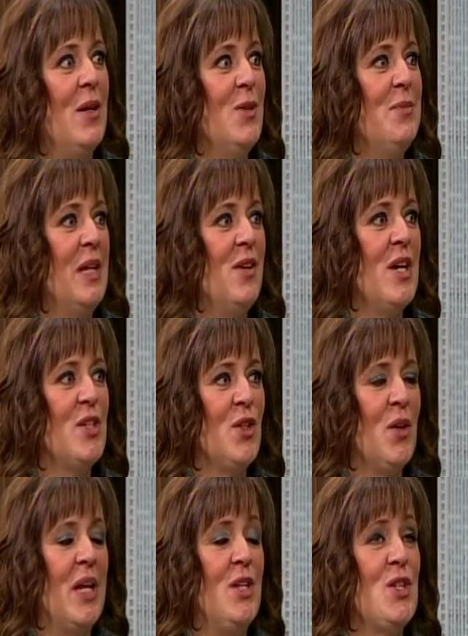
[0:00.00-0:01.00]
Oh my gosh.
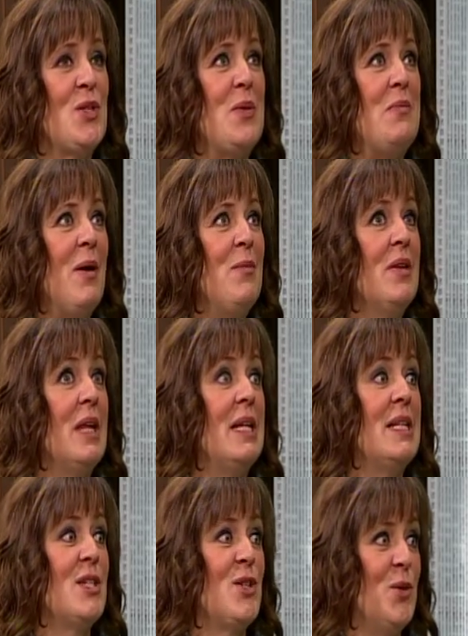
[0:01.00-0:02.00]
Okay, just remember that
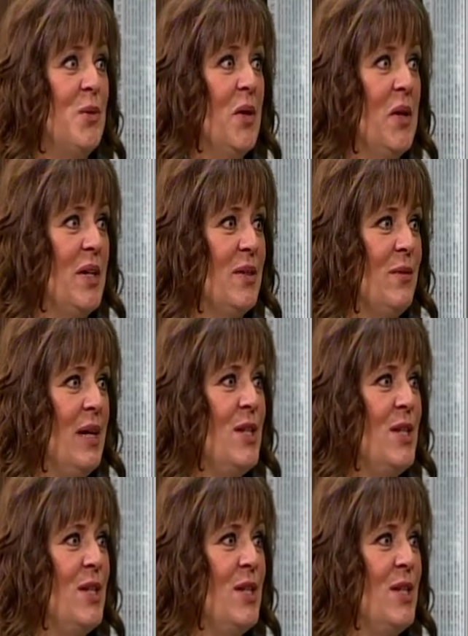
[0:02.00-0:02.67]
it's still work, right?